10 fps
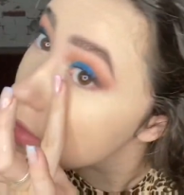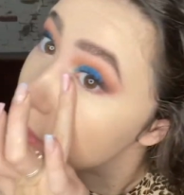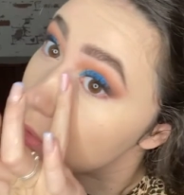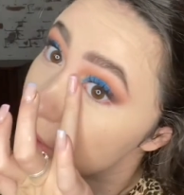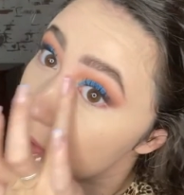
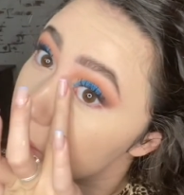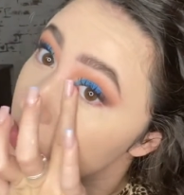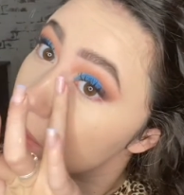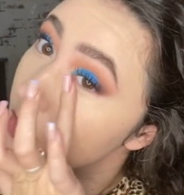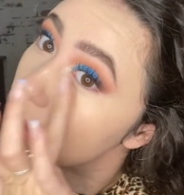who decided to
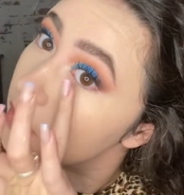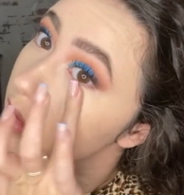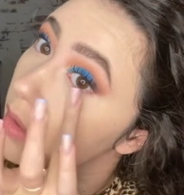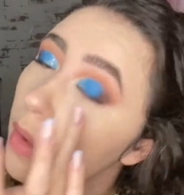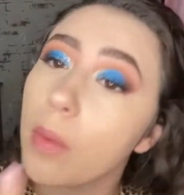do it,
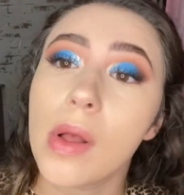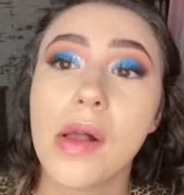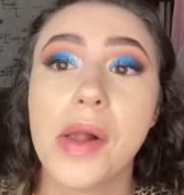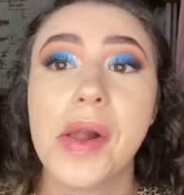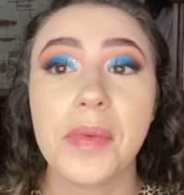so
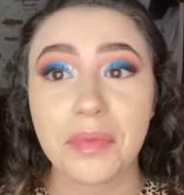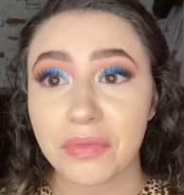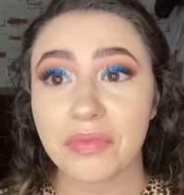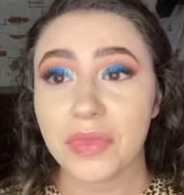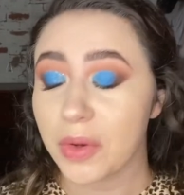
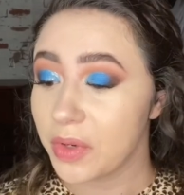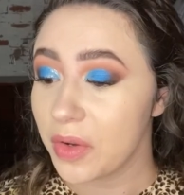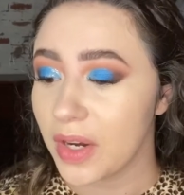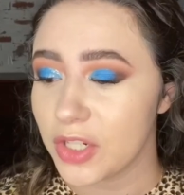we're doing it.